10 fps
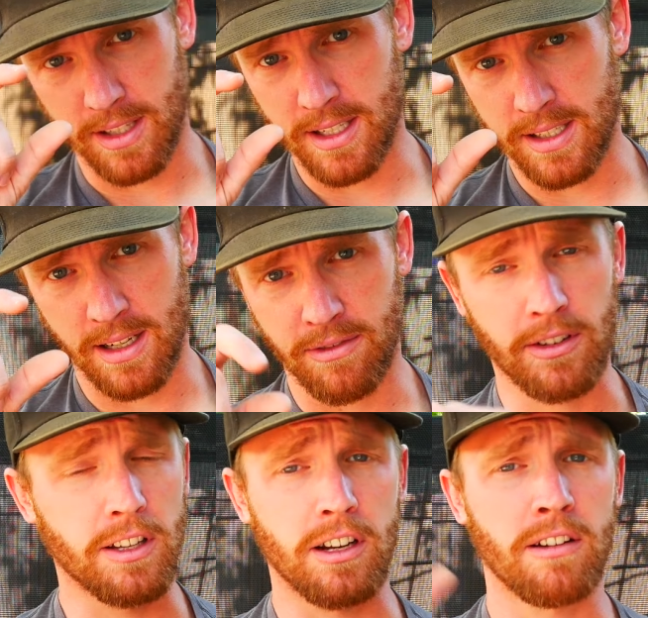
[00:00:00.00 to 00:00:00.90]
things that have
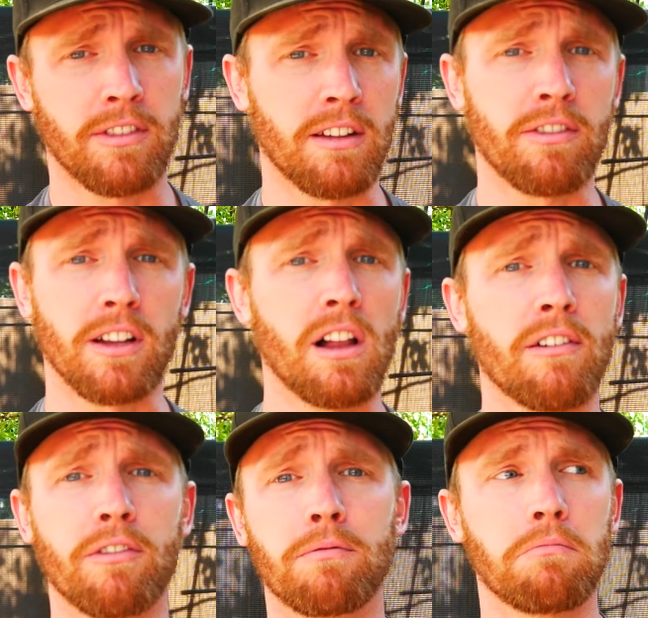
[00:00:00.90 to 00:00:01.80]
fallen off. They fell
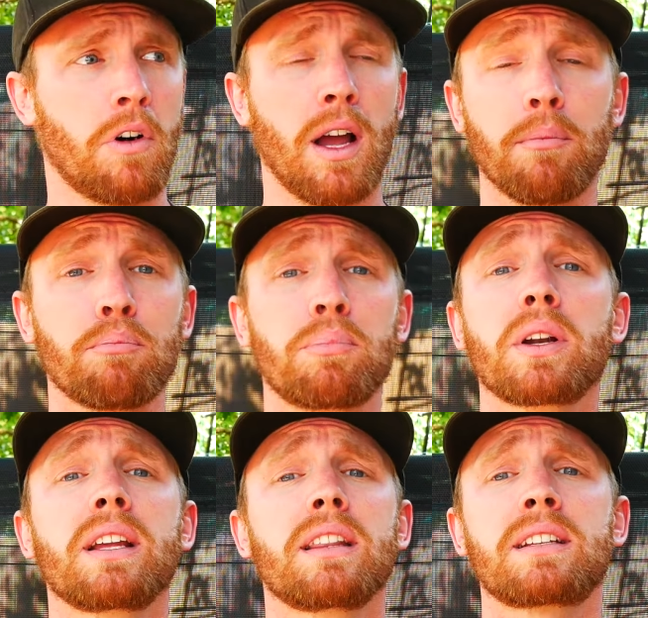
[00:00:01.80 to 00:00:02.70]
off while
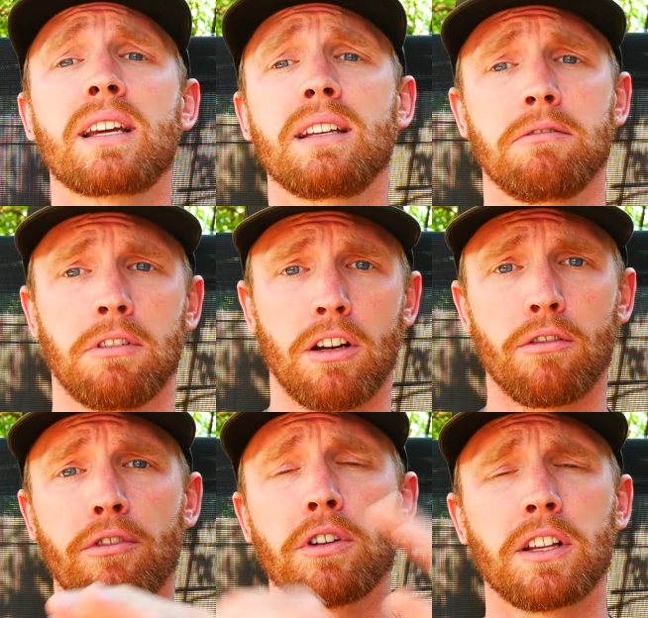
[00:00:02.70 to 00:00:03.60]
putting the tent,
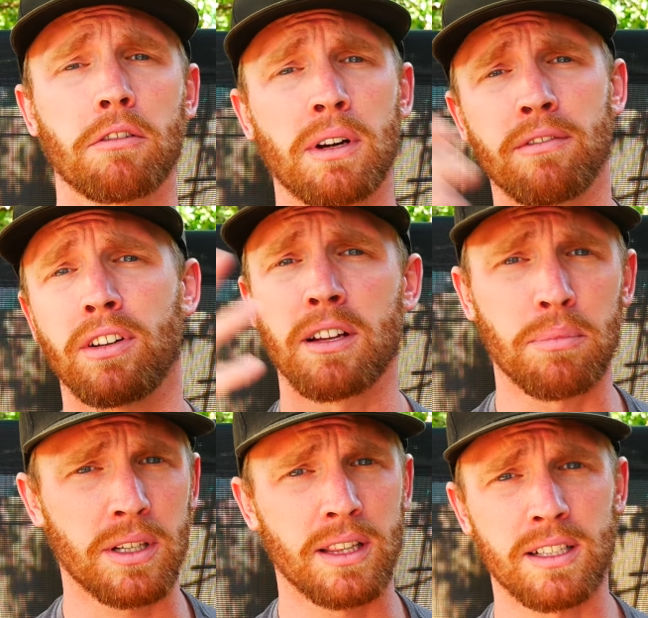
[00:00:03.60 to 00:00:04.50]
folding the rain fly and
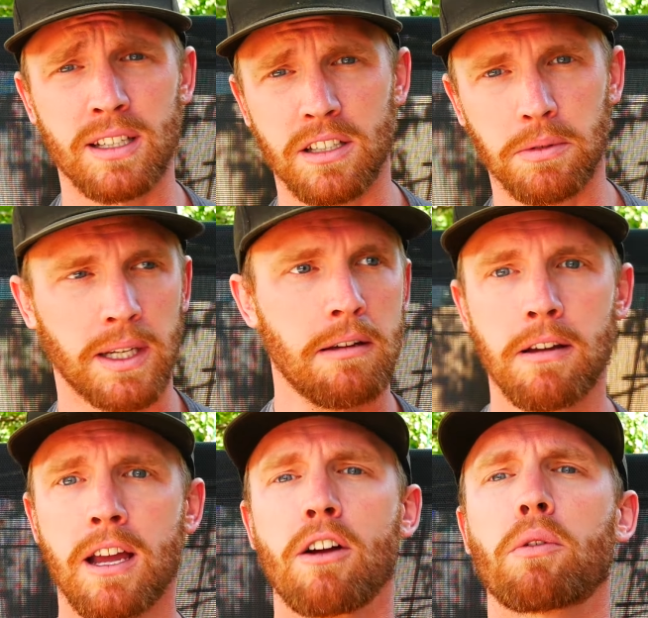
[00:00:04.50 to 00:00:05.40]
putting the tent away.
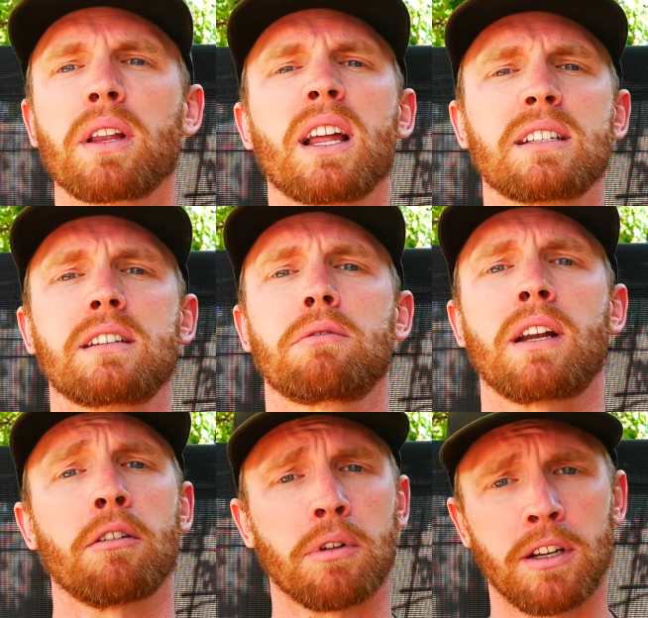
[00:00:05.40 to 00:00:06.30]
Realized it when
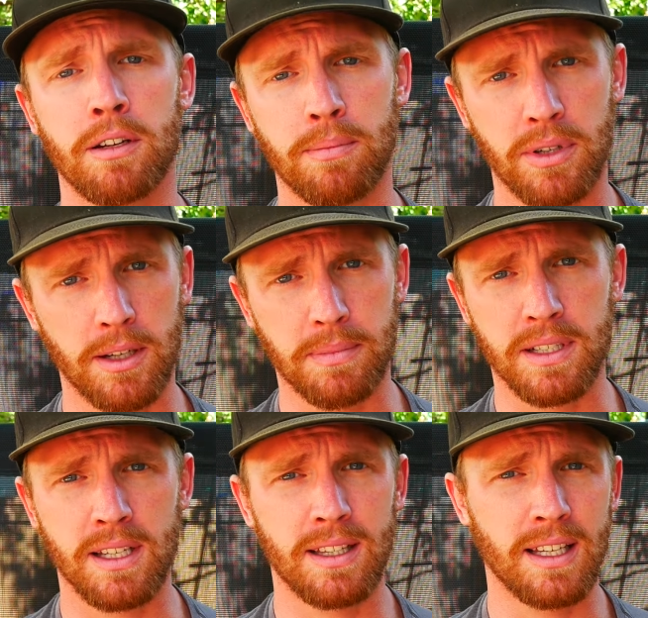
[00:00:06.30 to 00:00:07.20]
I re-put up the
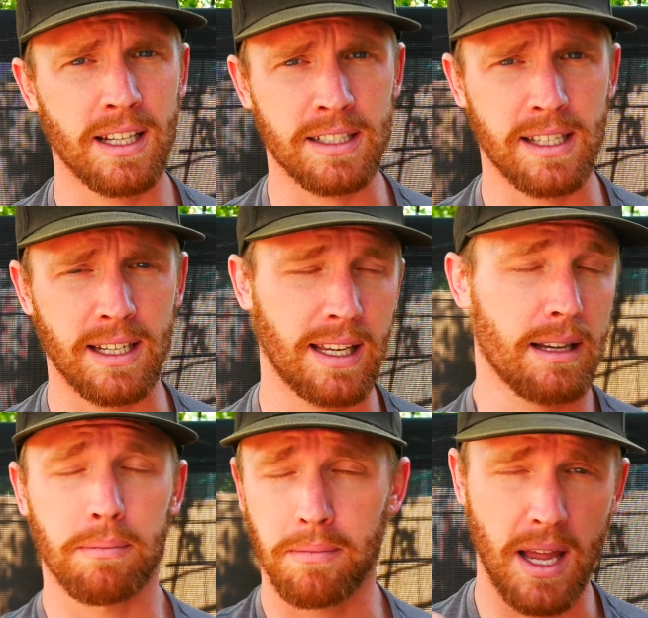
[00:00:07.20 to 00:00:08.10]
tent the next day at
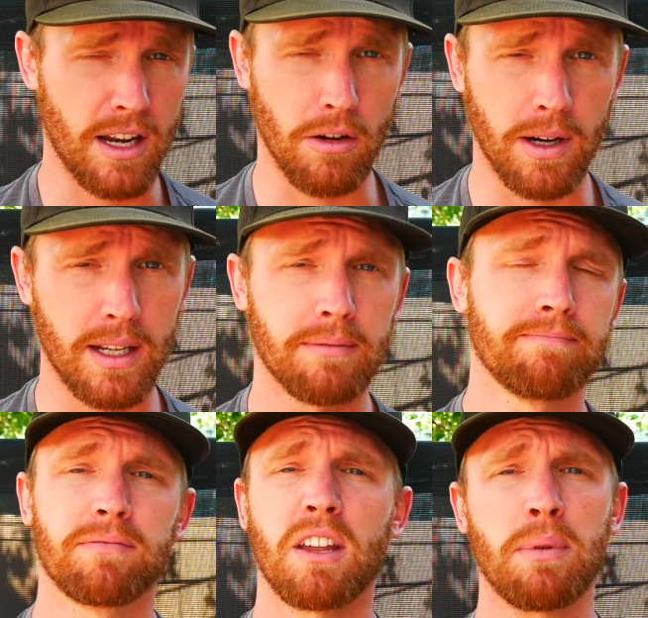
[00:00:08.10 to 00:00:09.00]
camp. Had no idea.
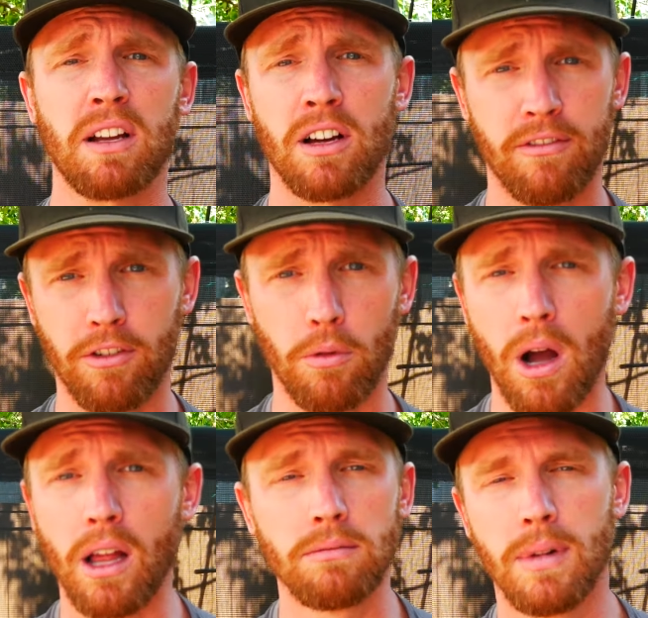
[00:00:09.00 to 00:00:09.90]
They've been gone for a
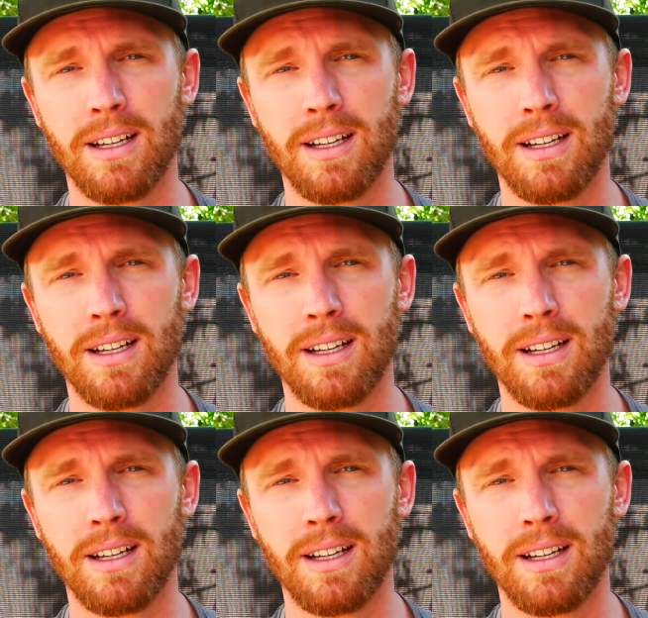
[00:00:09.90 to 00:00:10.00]
while.